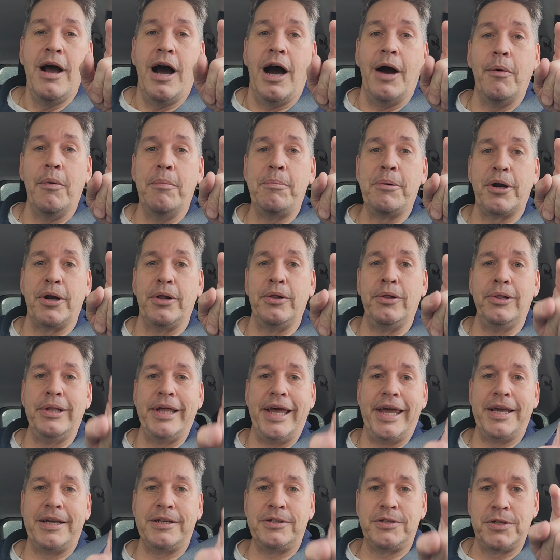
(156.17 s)
I will put a
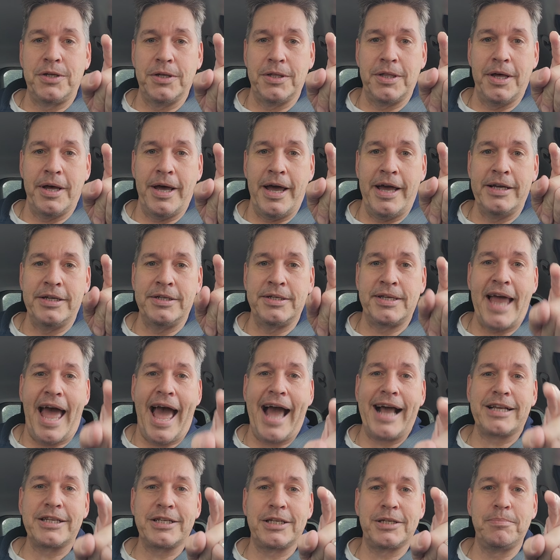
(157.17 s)
link to the
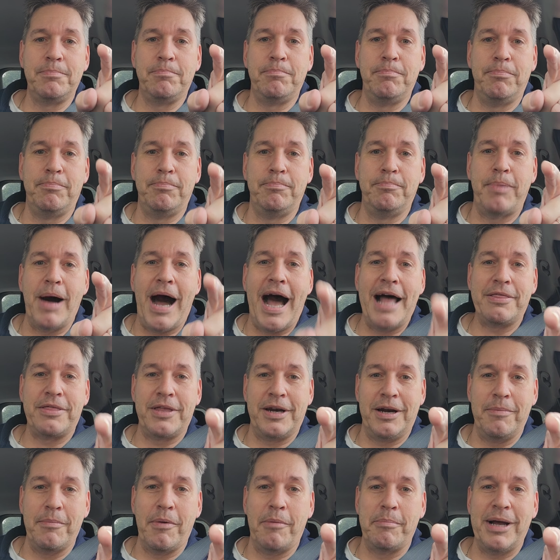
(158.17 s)
exact spot
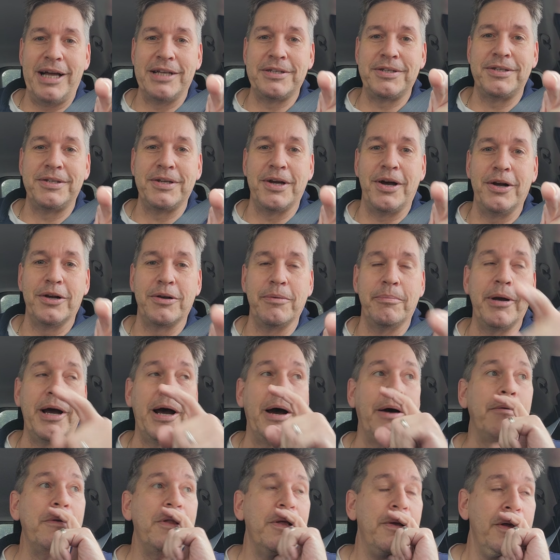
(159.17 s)
that I'm about to talk
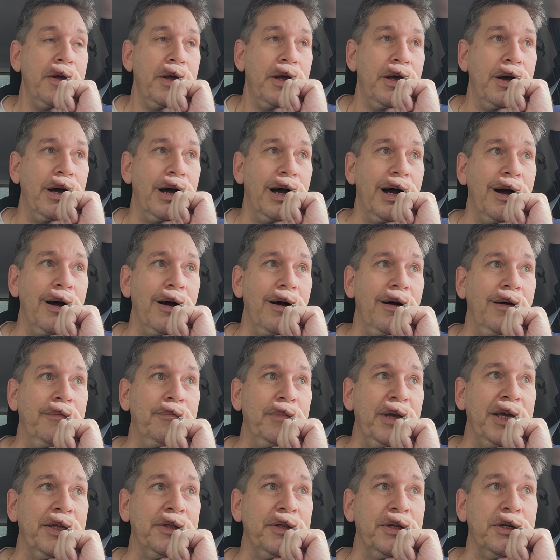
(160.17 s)
about
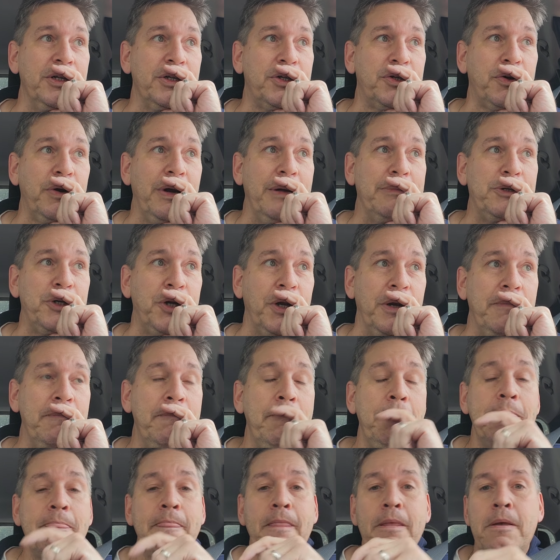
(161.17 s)
in the description.